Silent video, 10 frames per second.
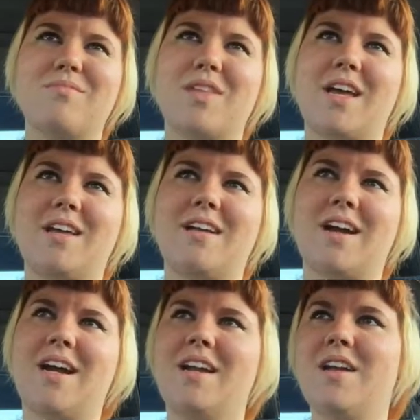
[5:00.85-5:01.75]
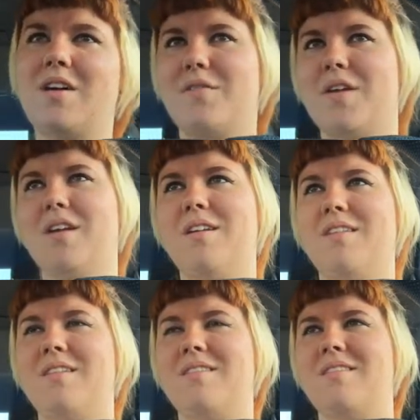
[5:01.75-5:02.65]
like kind of an,
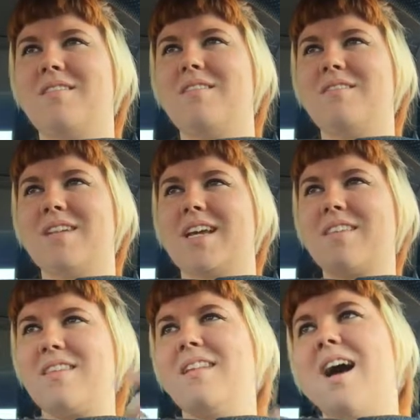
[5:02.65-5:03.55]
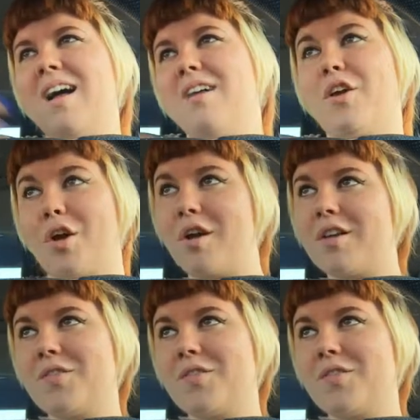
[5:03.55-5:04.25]
like, it's not unheard